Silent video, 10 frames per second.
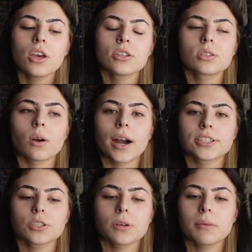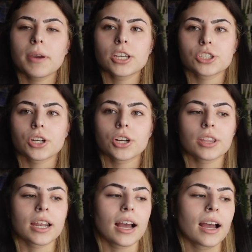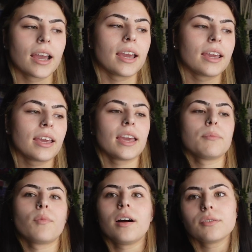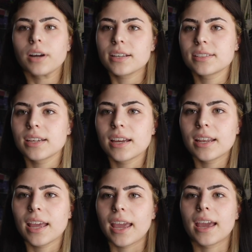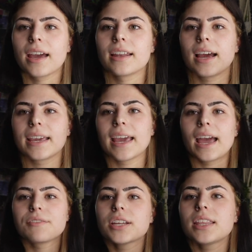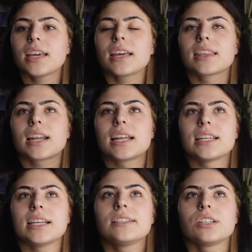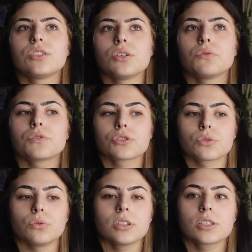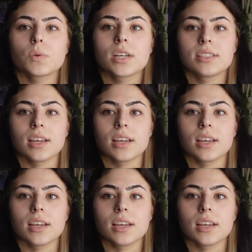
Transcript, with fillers: So I just want to make sure that I am well rested and I get everything that I need to do for school this week